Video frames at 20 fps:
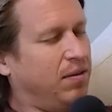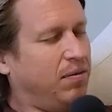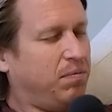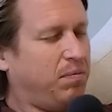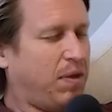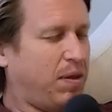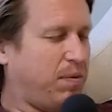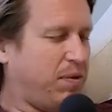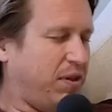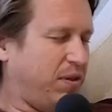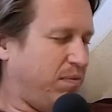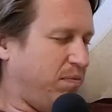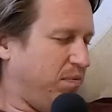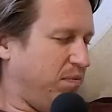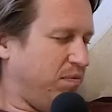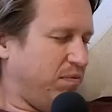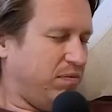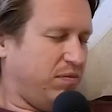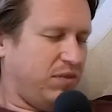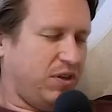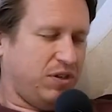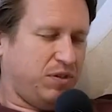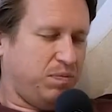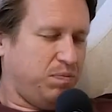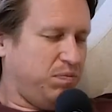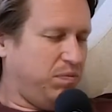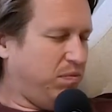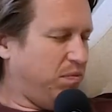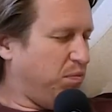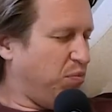maybe there's
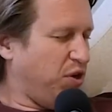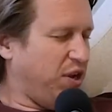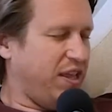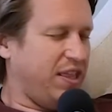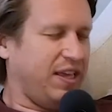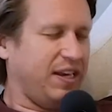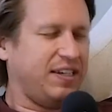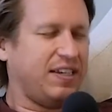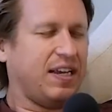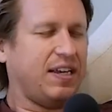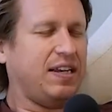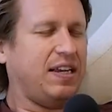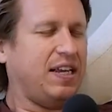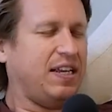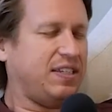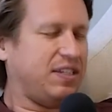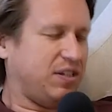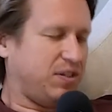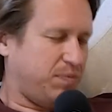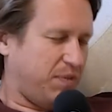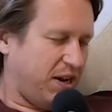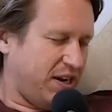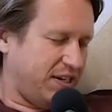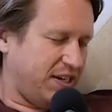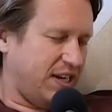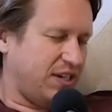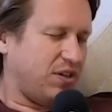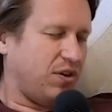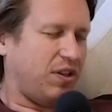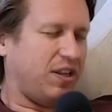breathing techniques, there's
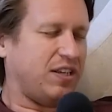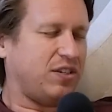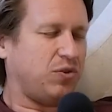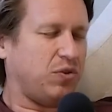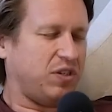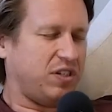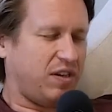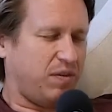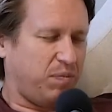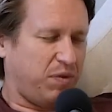meditation, all that sort of stuff.